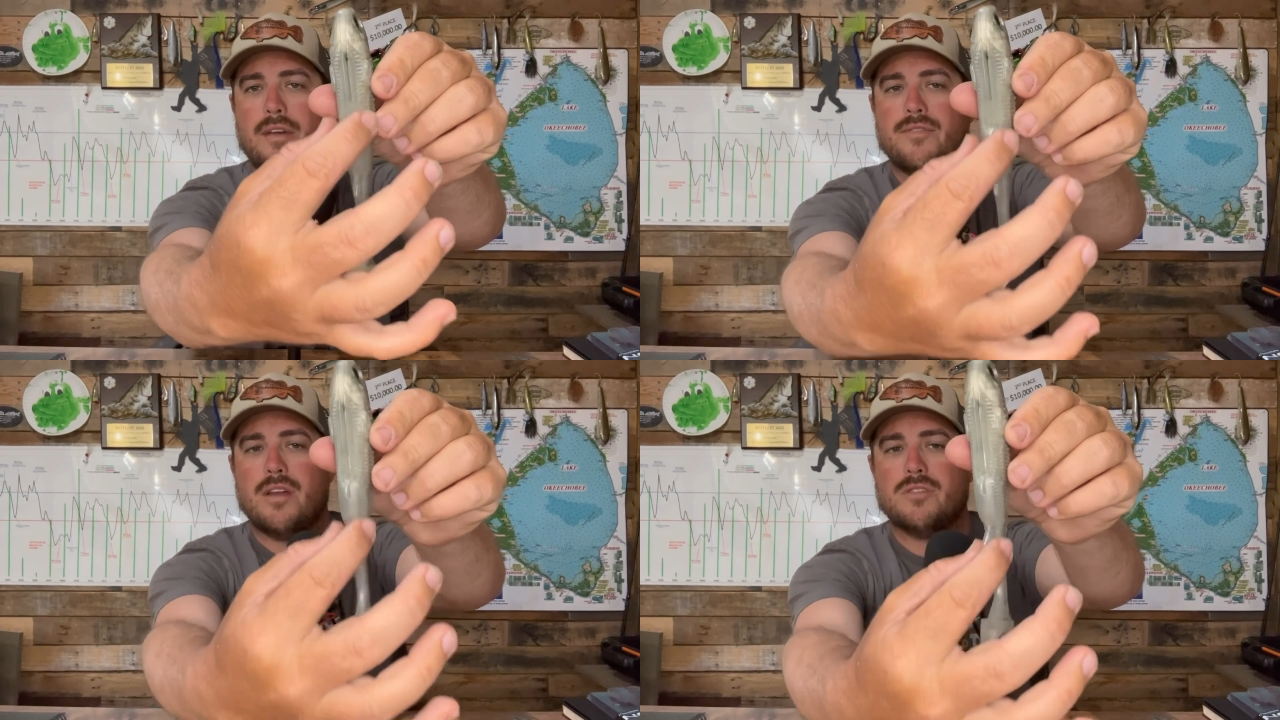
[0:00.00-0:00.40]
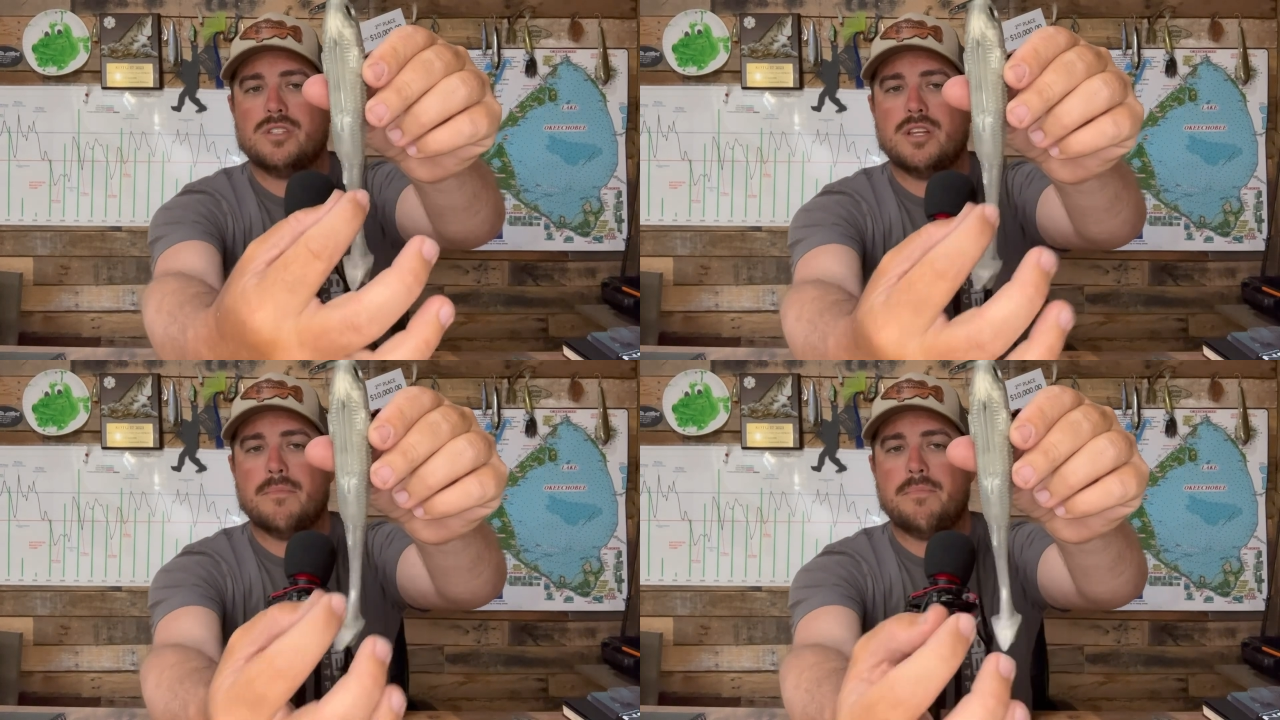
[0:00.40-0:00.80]
I've never
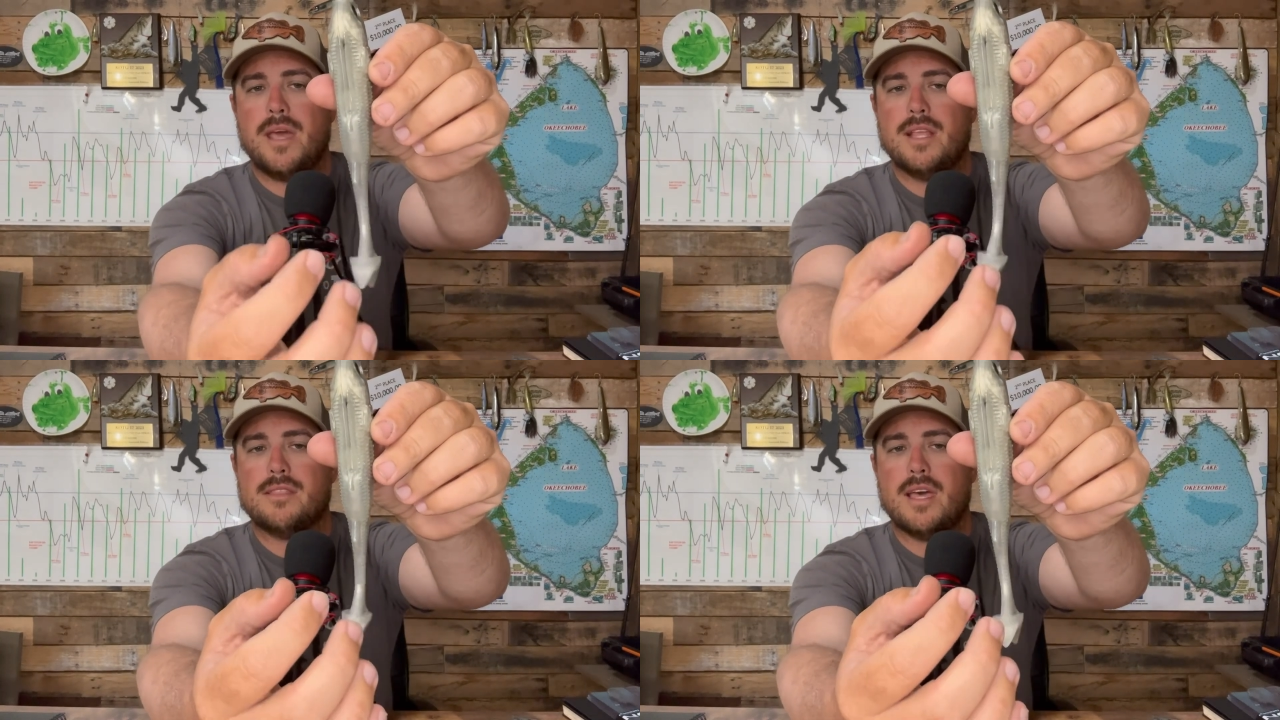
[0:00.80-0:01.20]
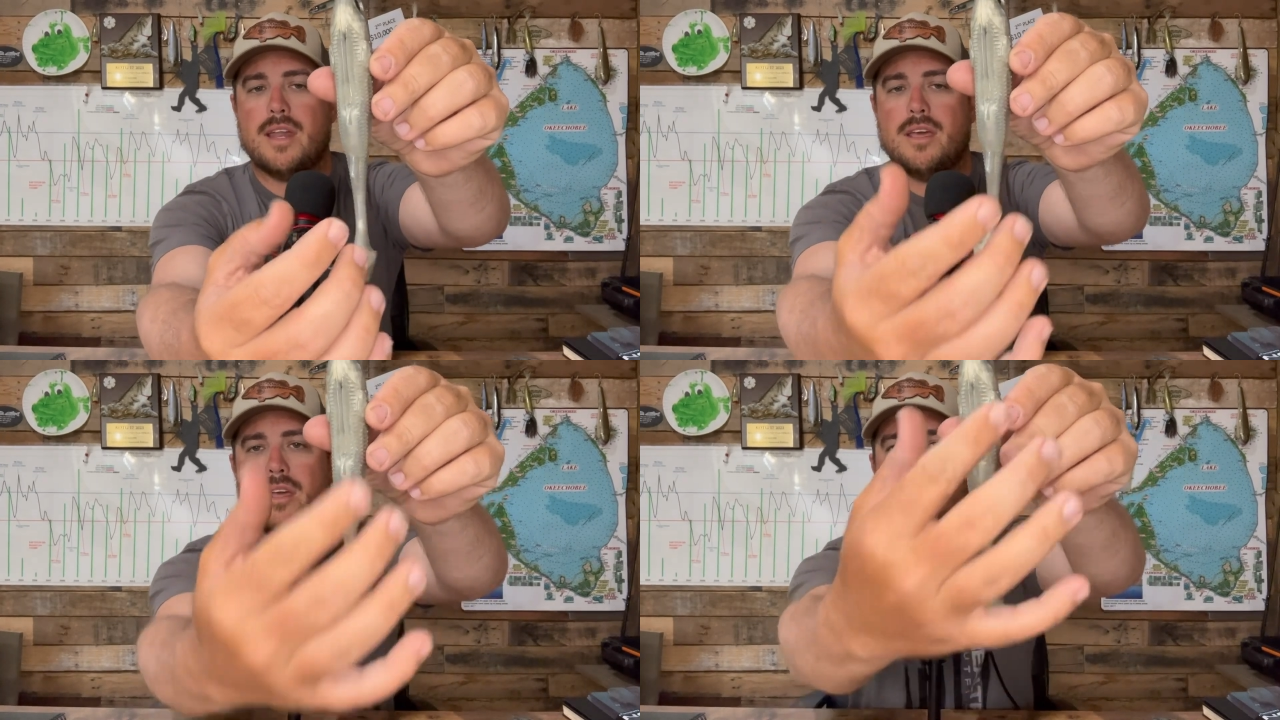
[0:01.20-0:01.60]
seen a bait
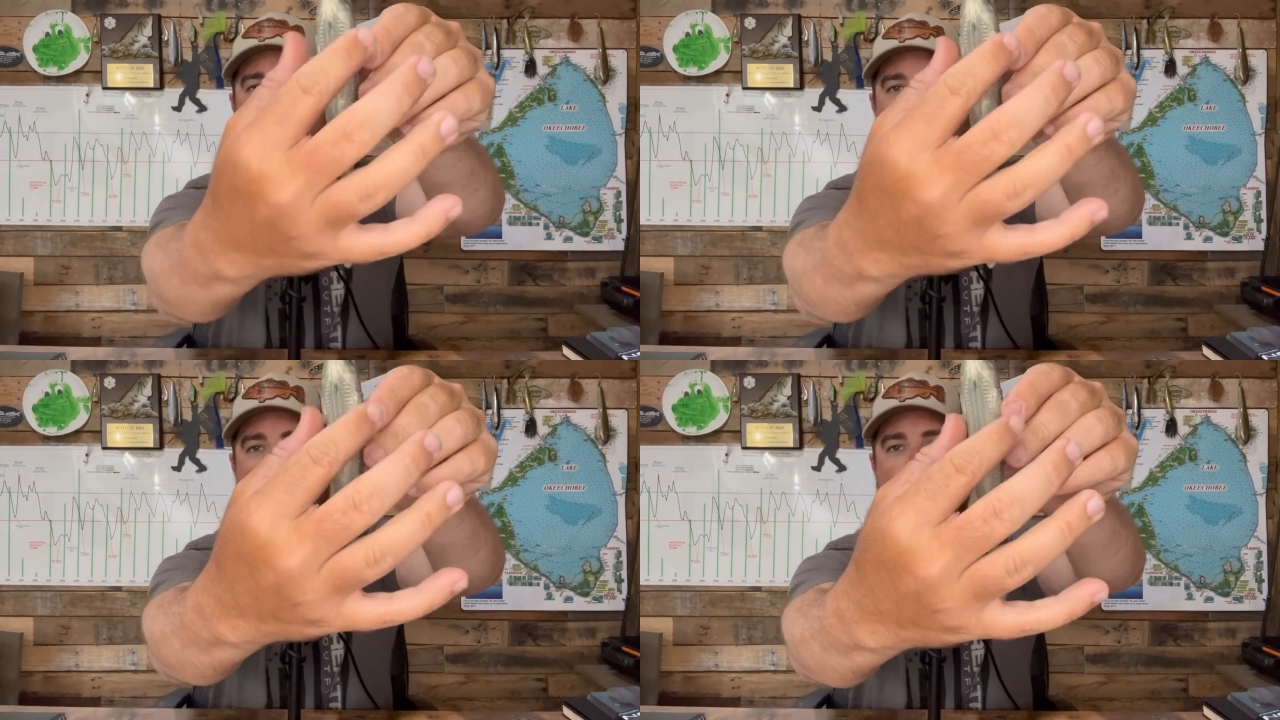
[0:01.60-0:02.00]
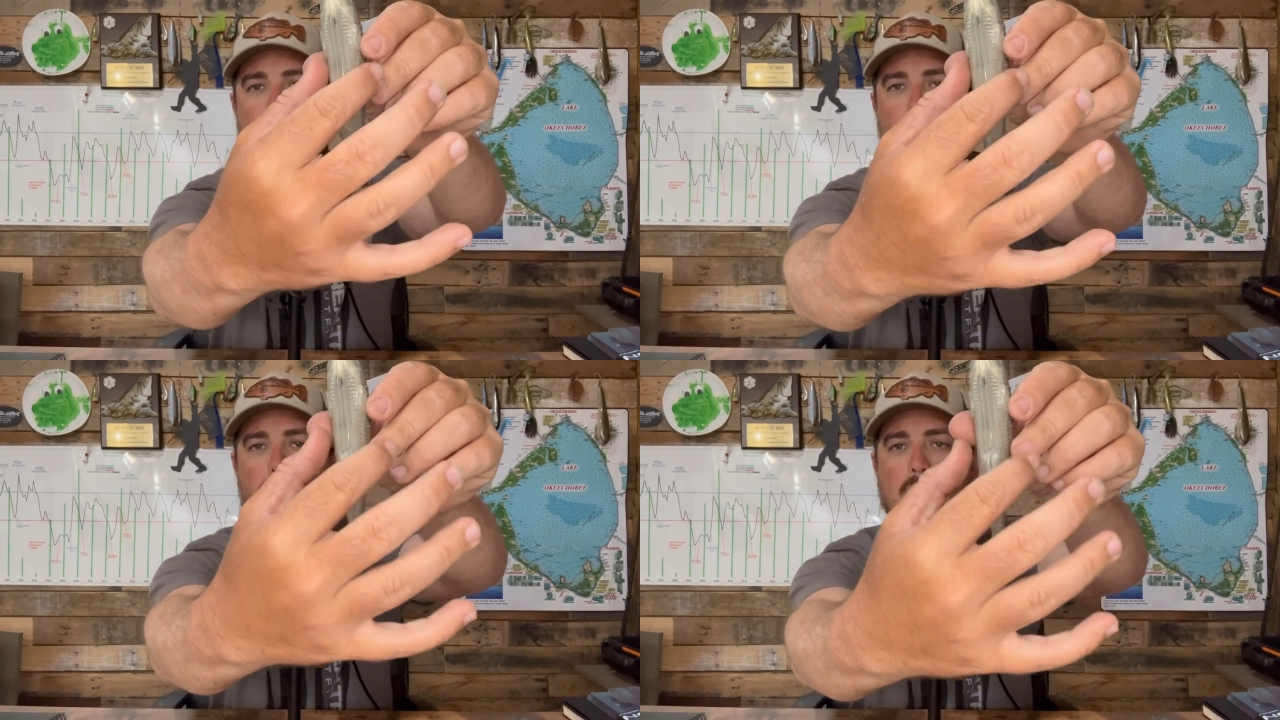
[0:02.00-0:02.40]
that doesn't
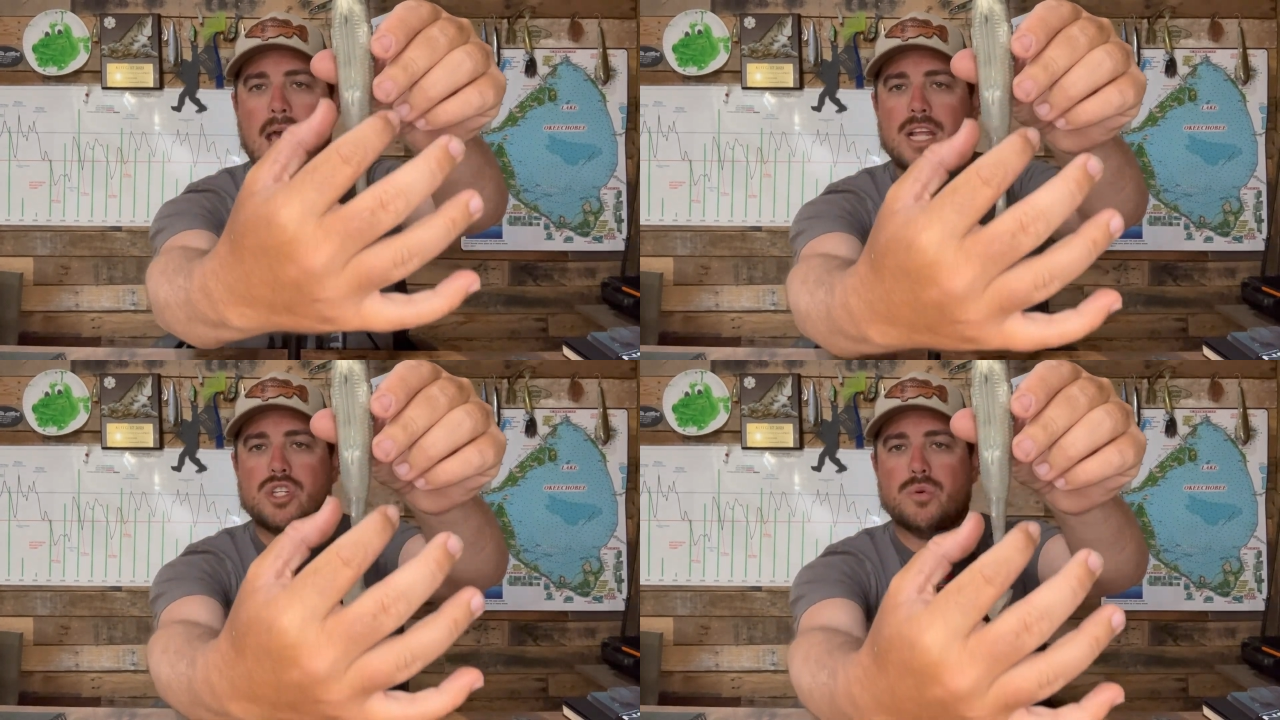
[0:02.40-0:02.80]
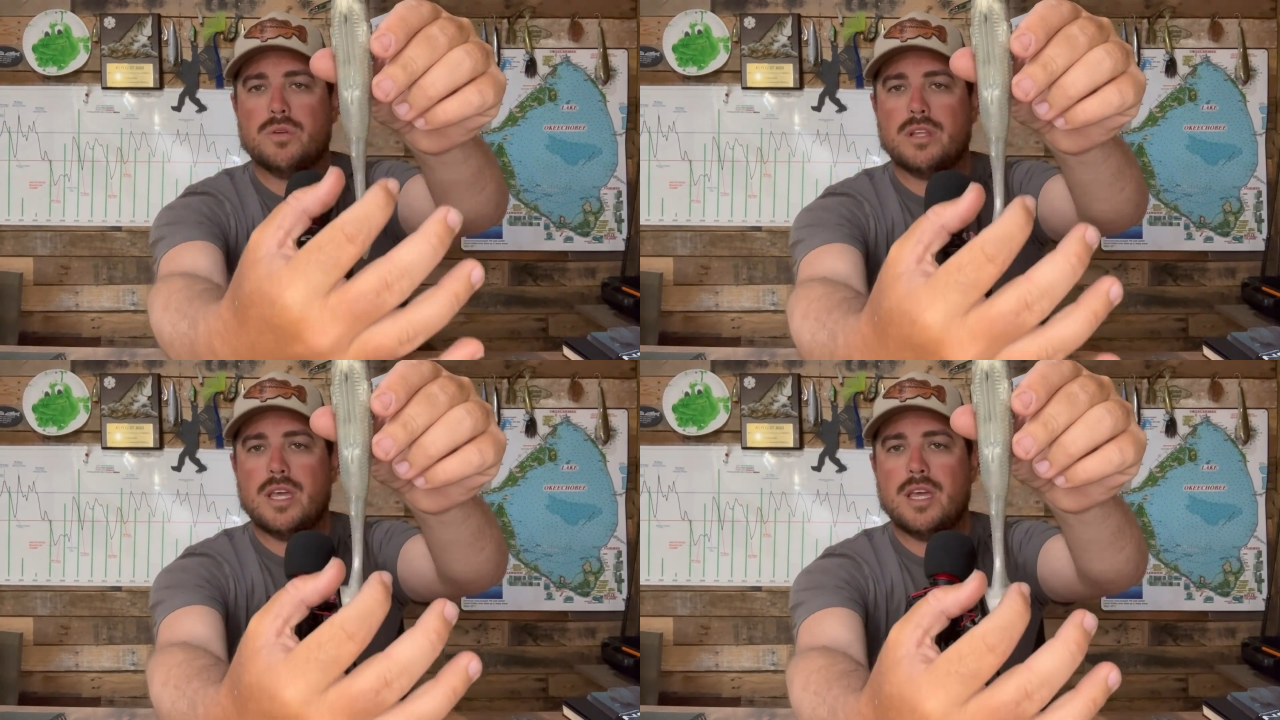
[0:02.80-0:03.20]
just
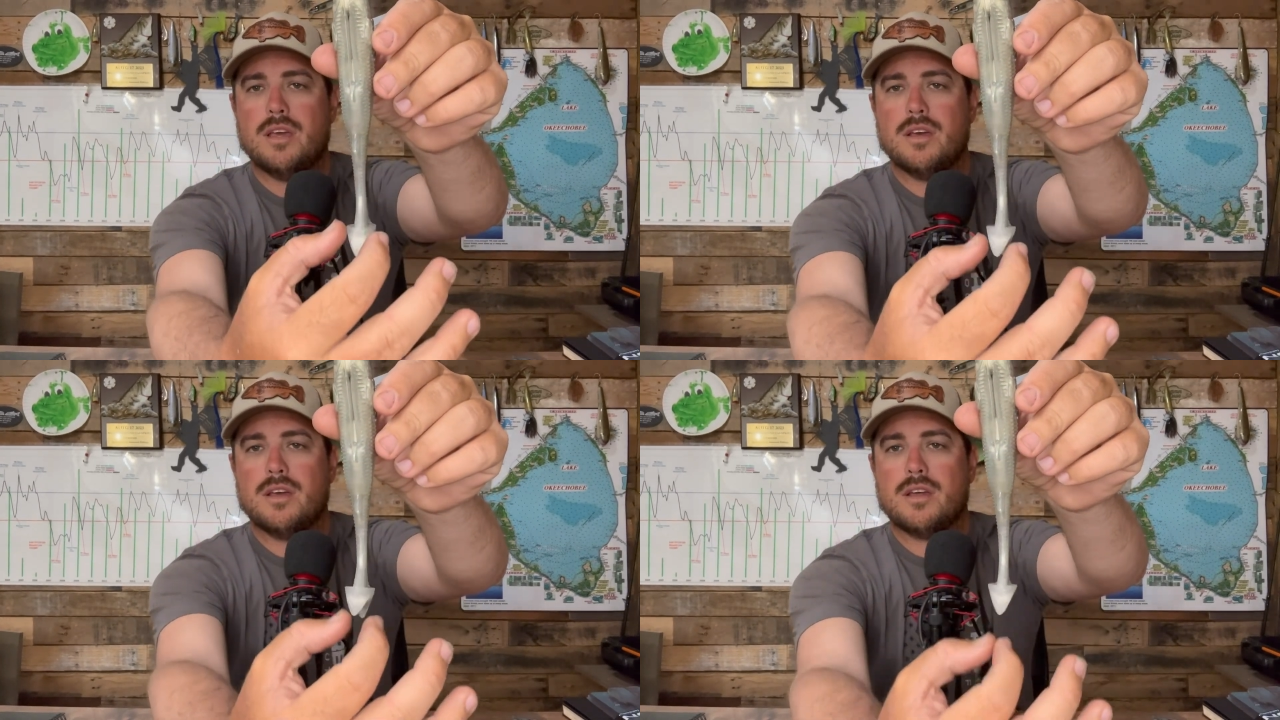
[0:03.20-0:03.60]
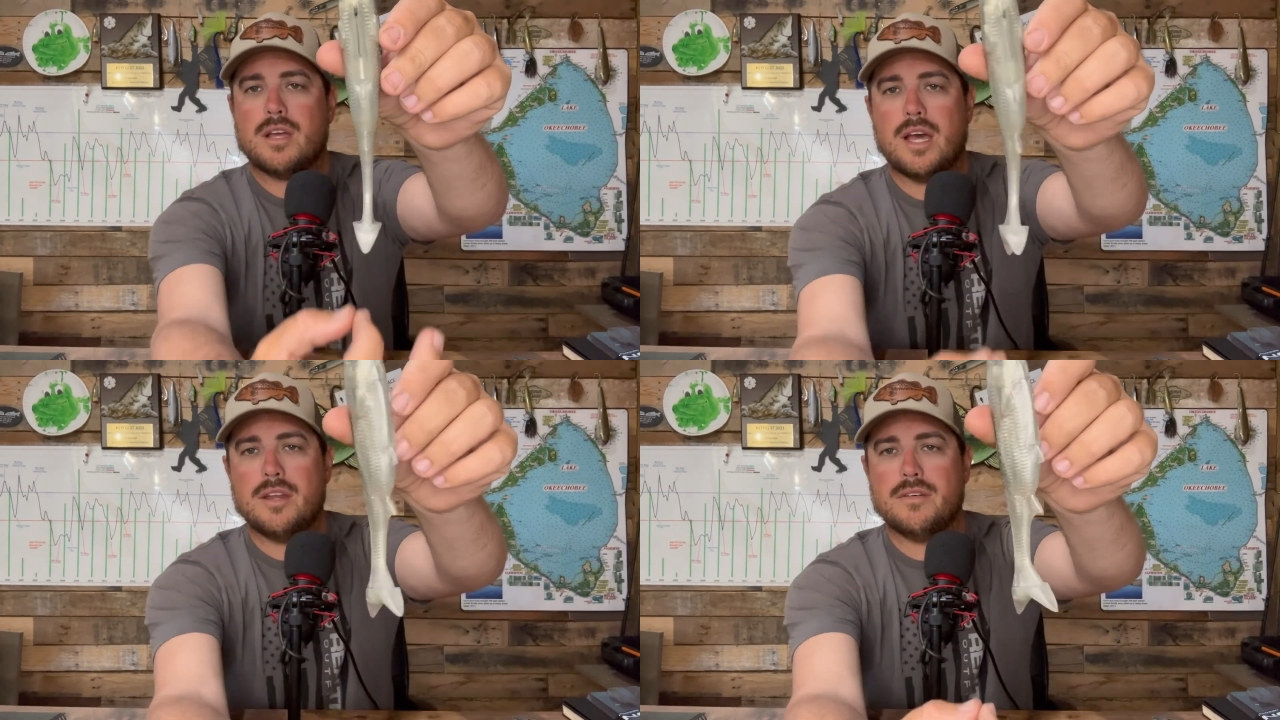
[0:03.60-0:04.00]
gradually
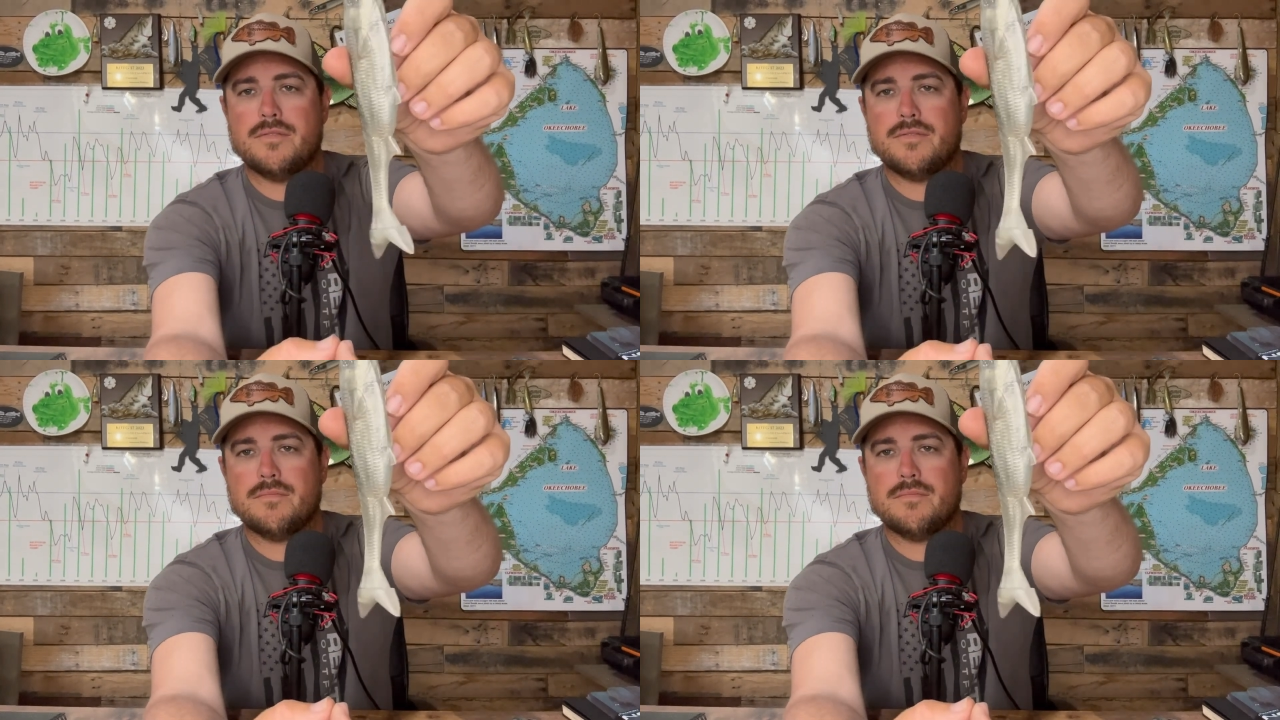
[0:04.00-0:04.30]
kind of